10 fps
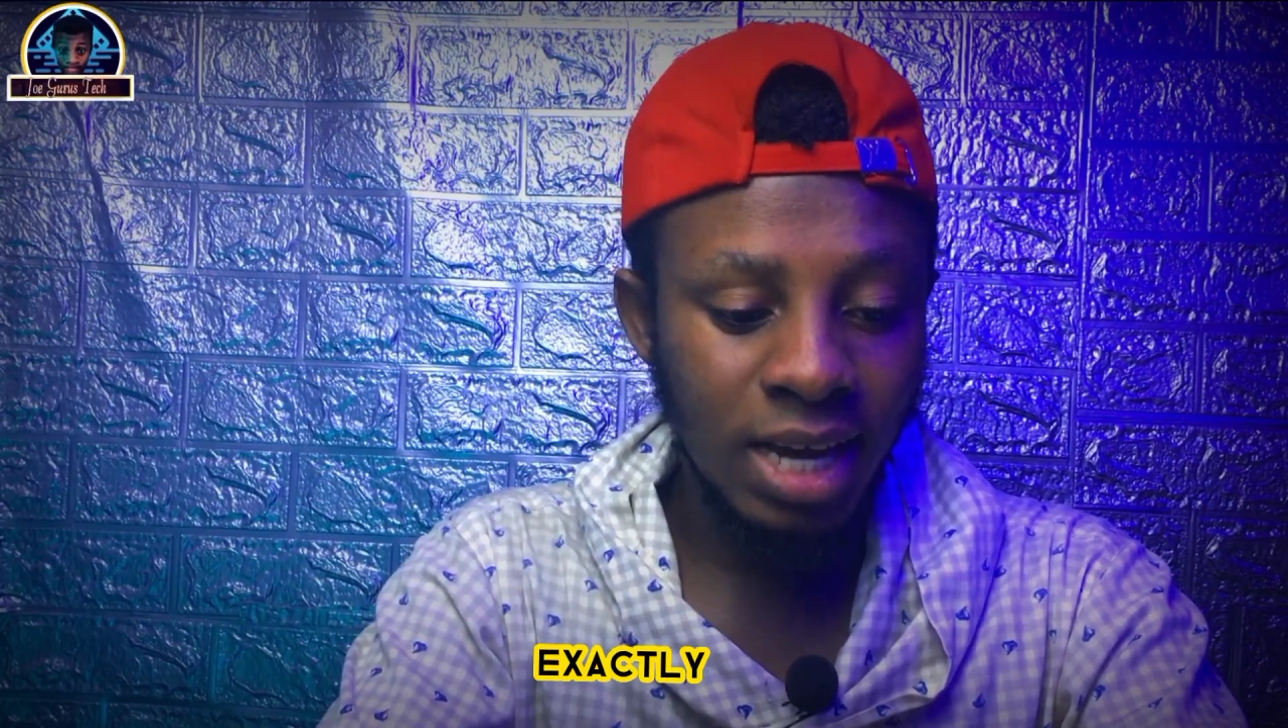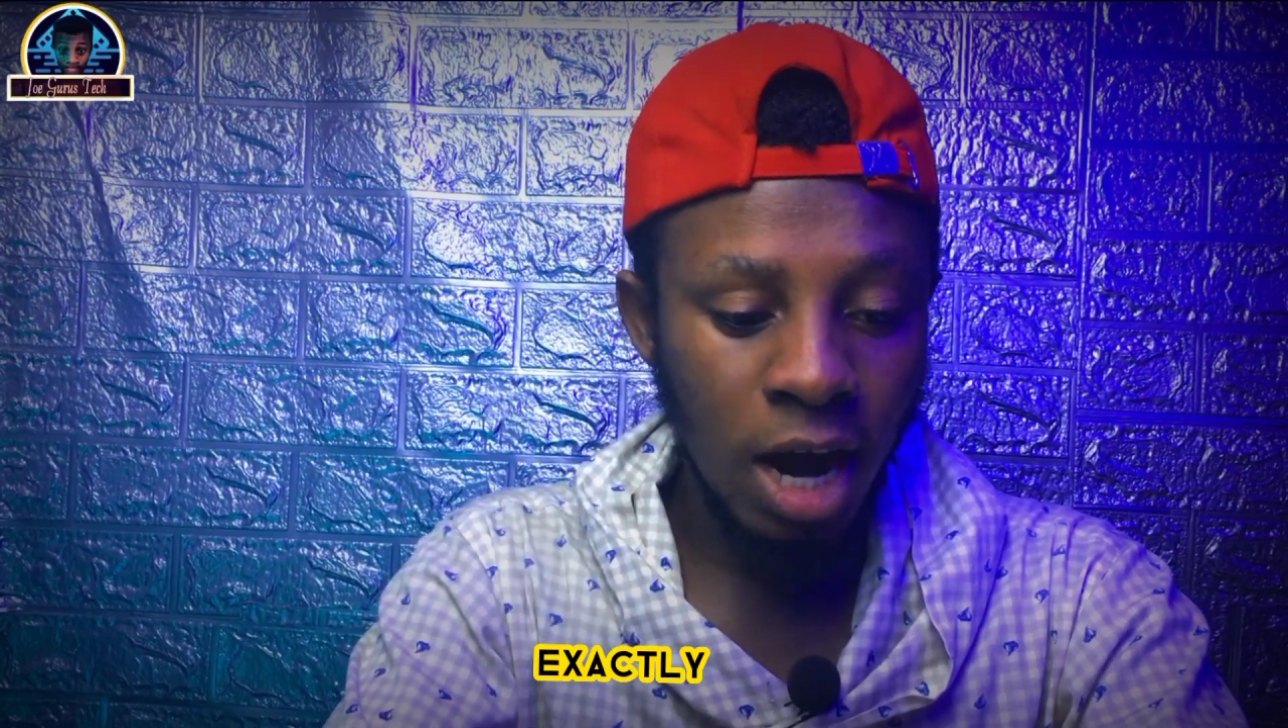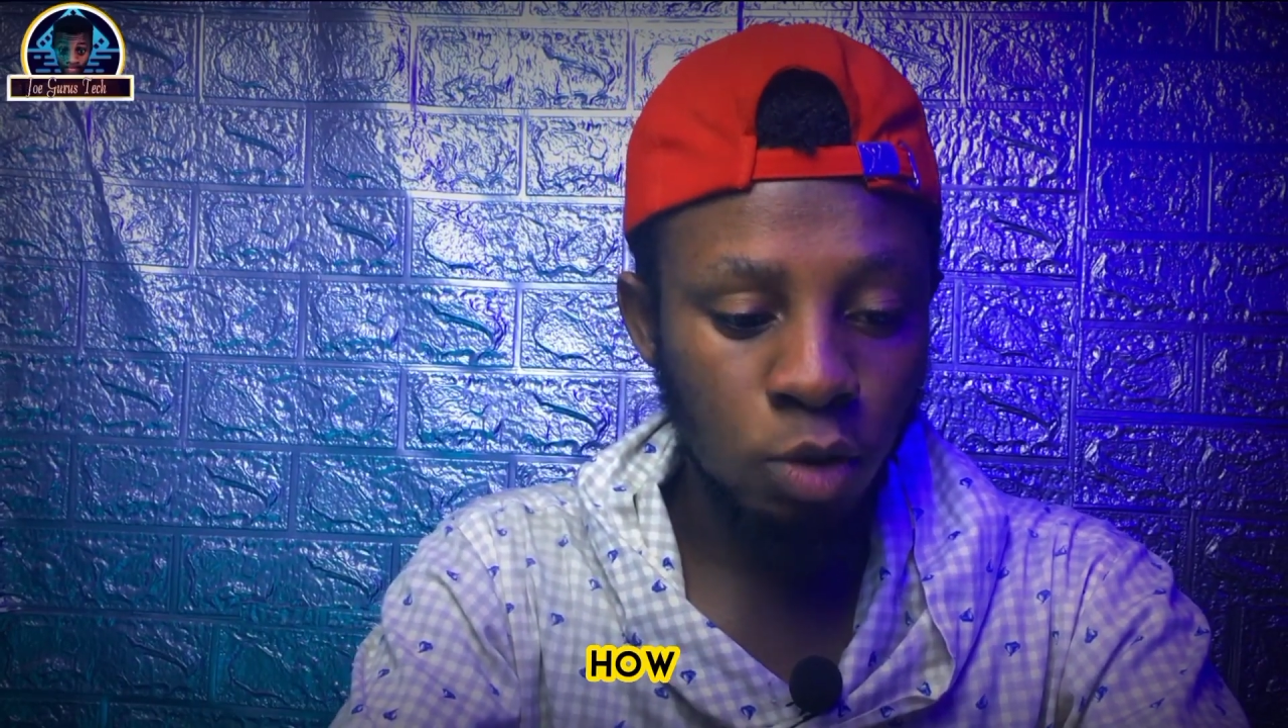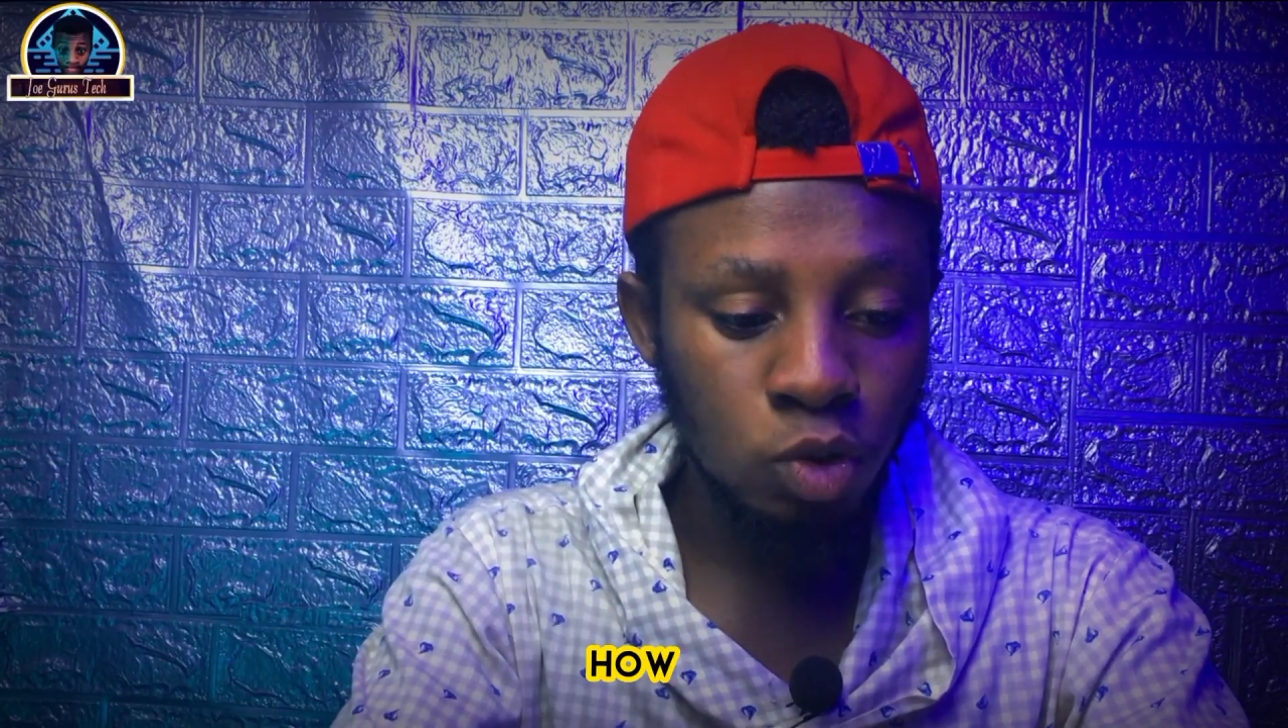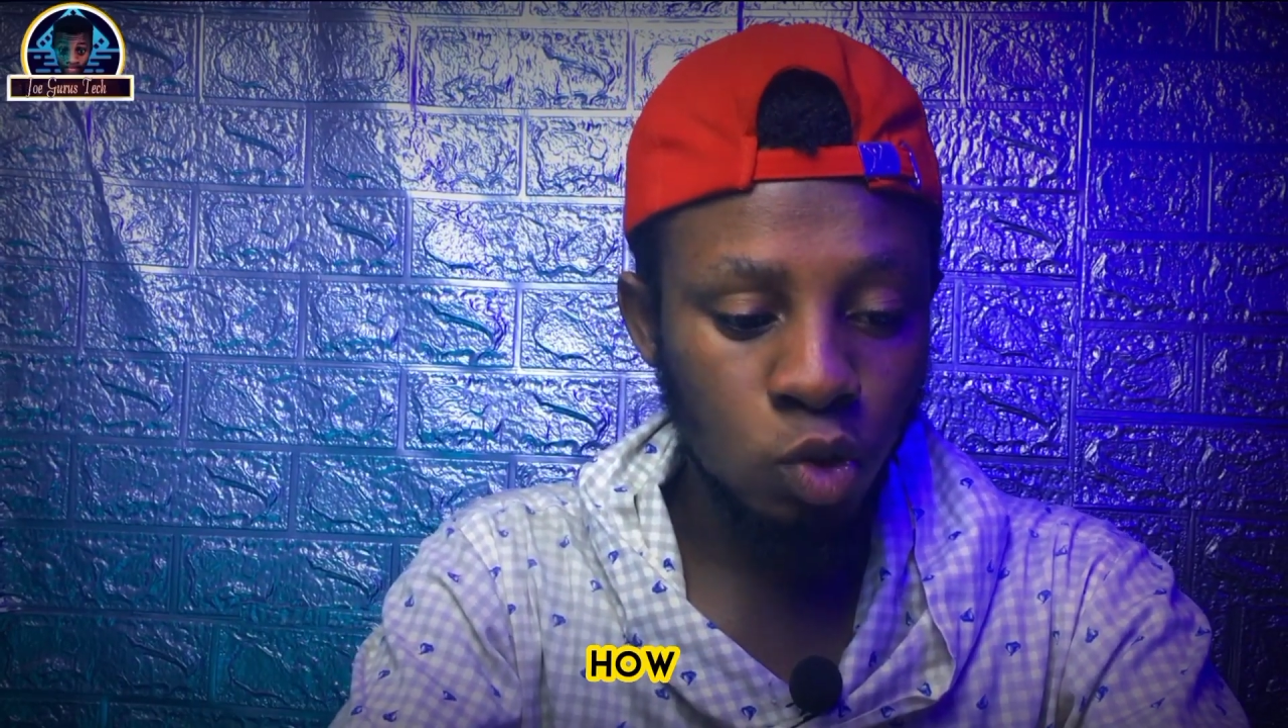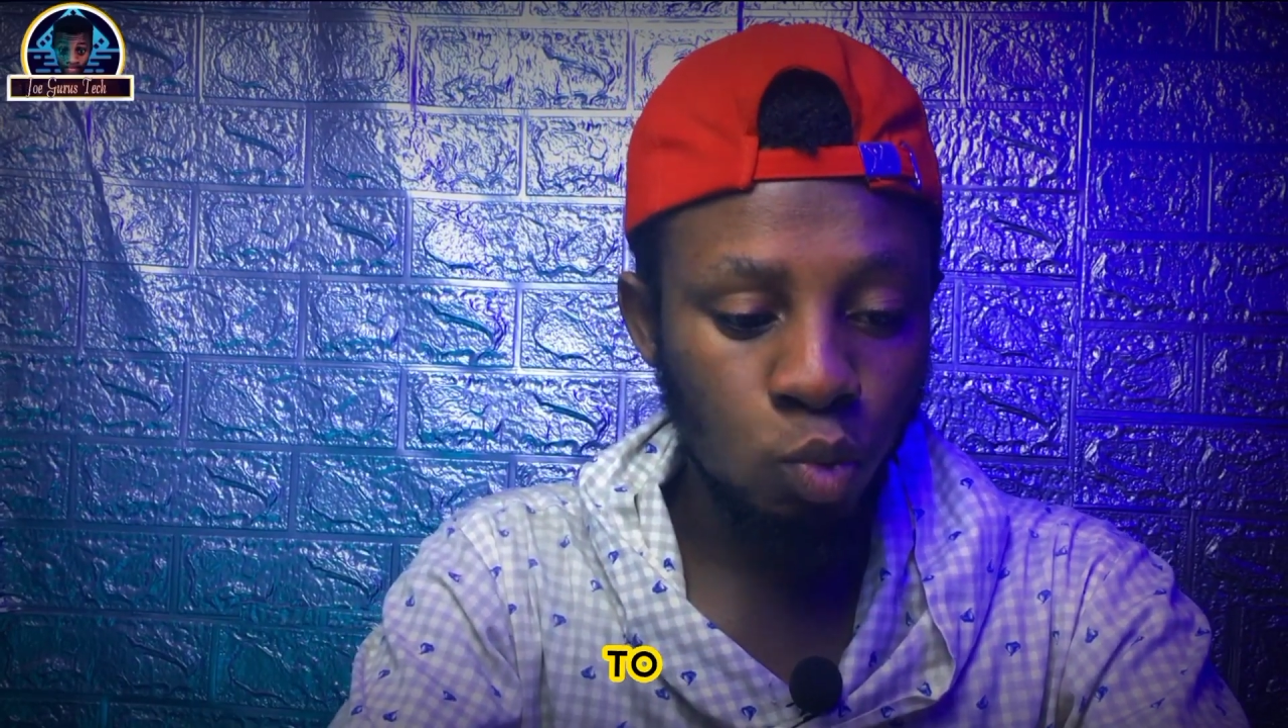how to